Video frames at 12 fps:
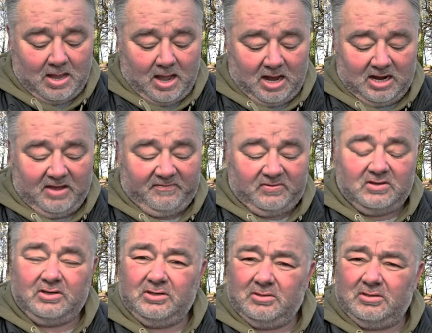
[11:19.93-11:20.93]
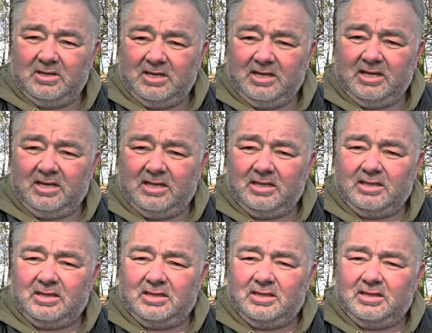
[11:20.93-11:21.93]
I love the
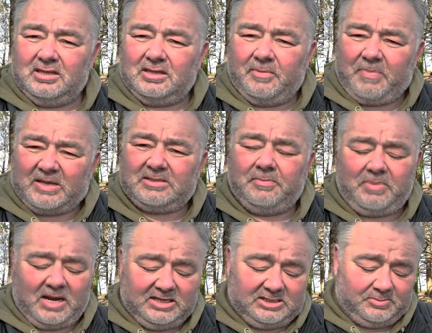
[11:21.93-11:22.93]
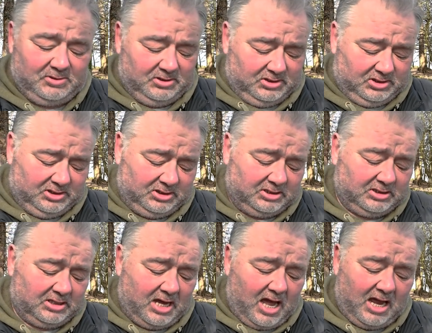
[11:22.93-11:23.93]
button placements,
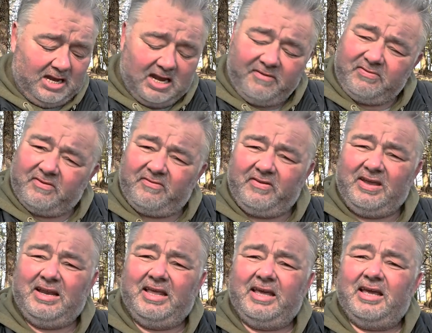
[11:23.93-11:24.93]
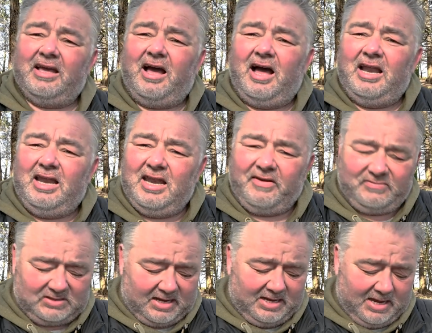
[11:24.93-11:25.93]
I love the feeling, I love
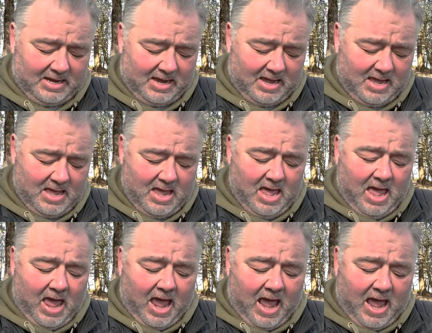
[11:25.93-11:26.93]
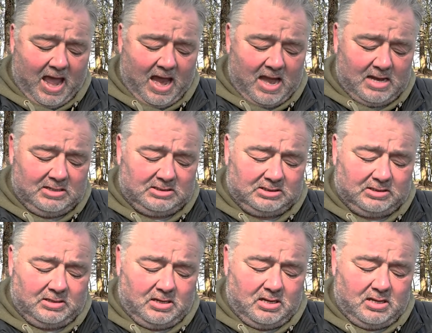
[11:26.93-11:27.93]
taking it, and
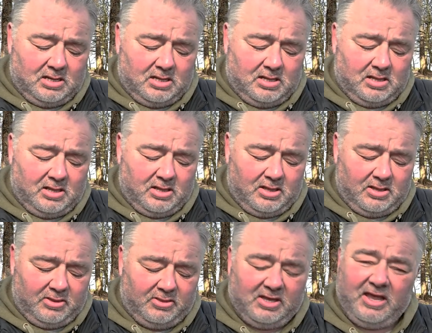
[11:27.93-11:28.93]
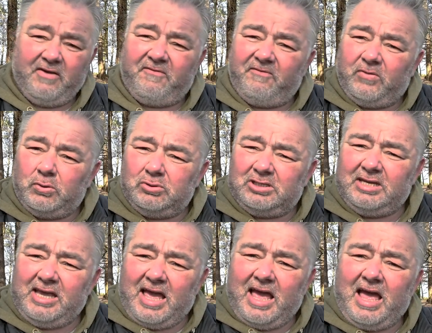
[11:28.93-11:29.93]
the
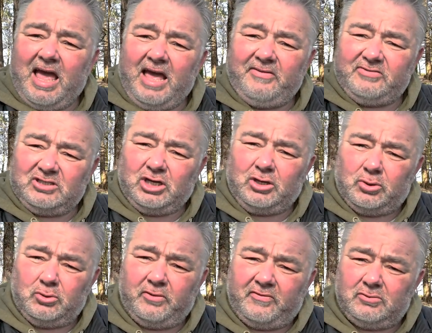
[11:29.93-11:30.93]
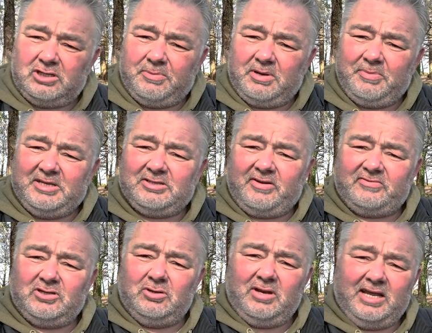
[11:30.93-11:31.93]
40mm
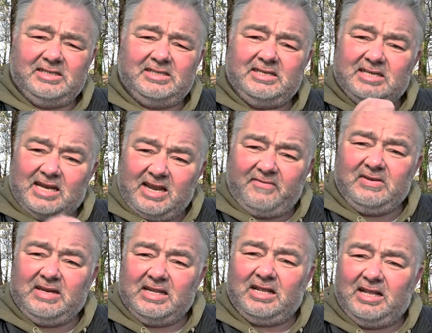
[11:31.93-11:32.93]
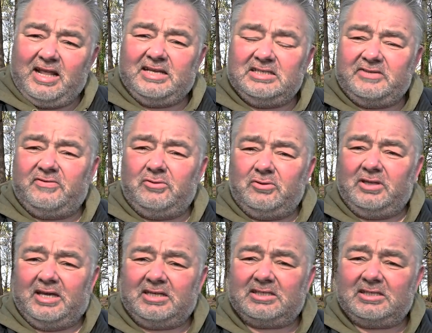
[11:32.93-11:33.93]
f2 lens is a lovely little lens for
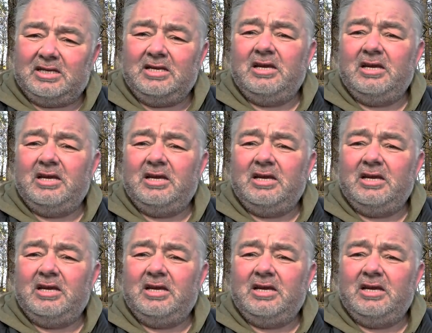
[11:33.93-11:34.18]
this,